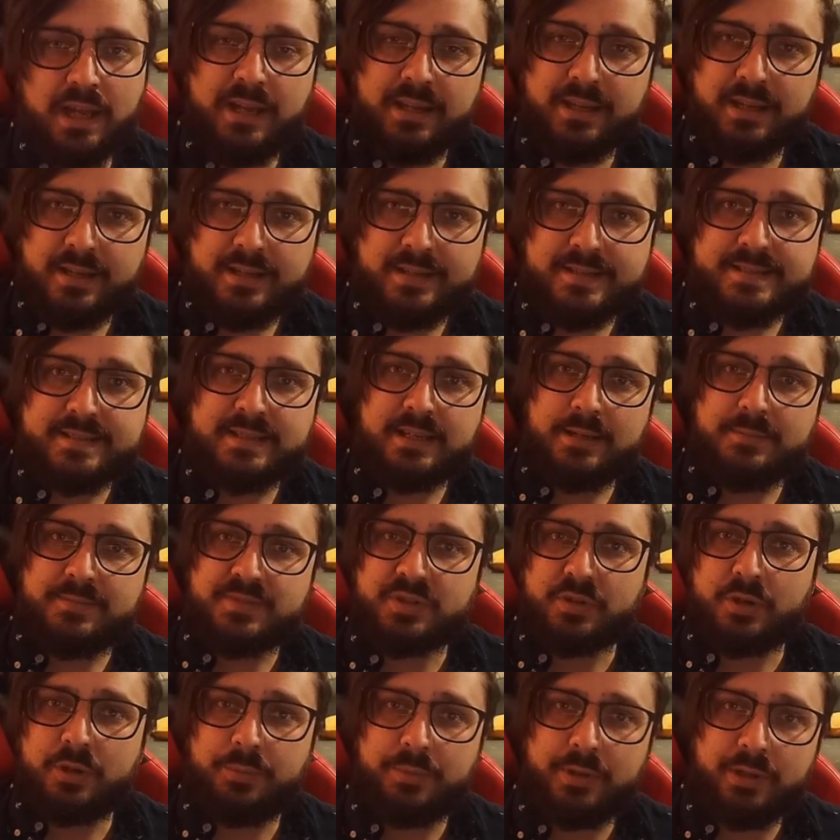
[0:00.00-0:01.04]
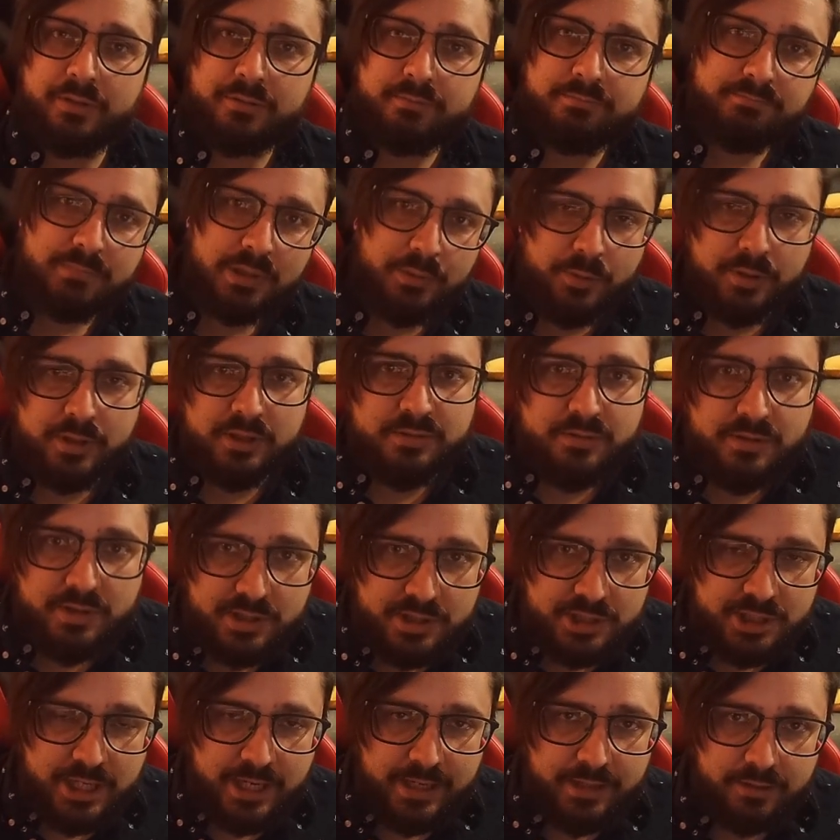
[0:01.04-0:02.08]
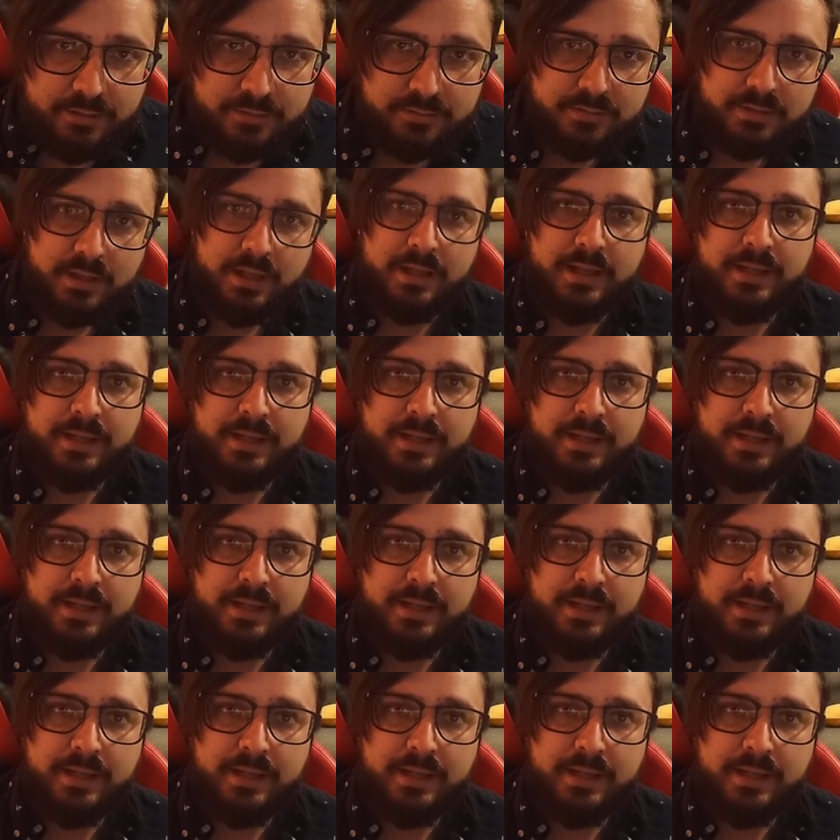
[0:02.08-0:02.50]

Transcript: guys, I'm Soymilk, and welcome to the channel.